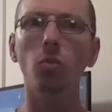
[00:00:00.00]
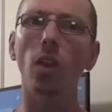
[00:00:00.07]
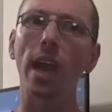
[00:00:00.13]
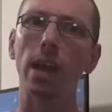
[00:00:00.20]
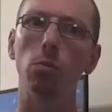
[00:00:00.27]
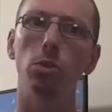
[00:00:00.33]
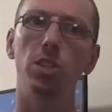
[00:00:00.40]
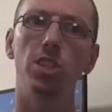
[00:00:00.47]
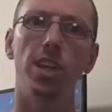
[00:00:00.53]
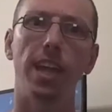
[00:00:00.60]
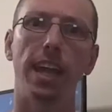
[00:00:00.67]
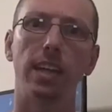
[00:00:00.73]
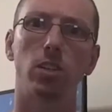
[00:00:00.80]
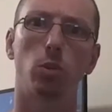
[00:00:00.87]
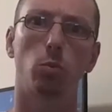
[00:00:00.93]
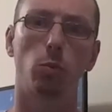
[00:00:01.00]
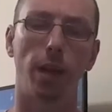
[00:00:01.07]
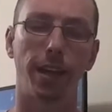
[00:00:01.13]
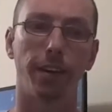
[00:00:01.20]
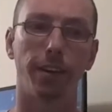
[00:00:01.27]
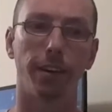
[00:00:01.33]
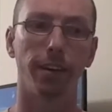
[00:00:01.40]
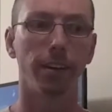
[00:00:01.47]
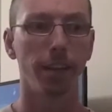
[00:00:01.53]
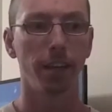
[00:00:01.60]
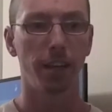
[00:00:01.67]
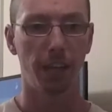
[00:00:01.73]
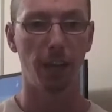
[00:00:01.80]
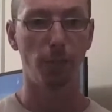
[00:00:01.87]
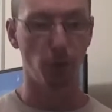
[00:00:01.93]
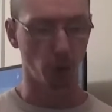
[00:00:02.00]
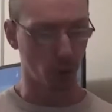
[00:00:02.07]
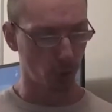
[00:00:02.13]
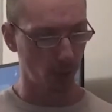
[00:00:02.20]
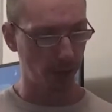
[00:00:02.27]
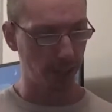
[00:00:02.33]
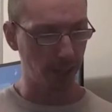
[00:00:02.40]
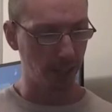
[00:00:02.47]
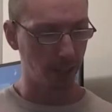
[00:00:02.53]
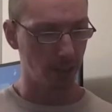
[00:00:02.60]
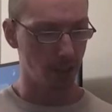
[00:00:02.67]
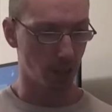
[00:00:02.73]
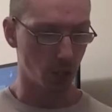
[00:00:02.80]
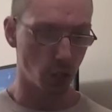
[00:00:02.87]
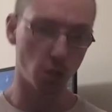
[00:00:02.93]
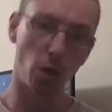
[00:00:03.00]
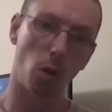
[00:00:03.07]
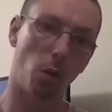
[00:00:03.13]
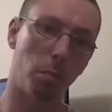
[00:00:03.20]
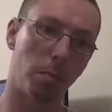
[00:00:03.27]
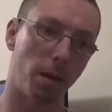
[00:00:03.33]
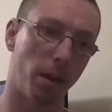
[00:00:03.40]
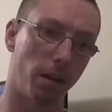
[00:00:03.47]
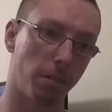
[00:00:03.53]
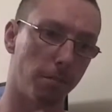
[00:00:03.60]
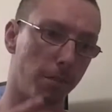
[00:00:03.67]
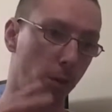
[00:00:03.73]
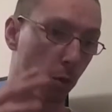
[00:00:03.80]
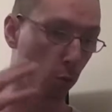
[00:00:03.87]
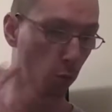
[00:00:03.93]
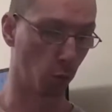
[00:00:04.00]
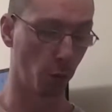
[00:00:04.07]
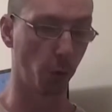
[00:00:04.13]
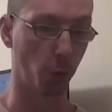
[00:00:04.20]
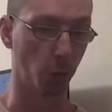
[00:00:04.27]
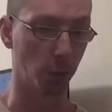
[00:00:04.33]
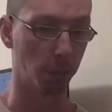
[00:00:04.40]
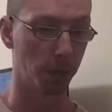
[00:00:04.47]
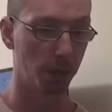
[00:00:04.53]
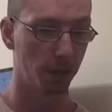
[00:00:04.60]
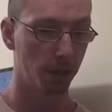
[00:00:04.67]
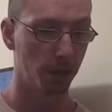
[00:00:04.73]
I would say, as a writer, if you're creating the scope of a room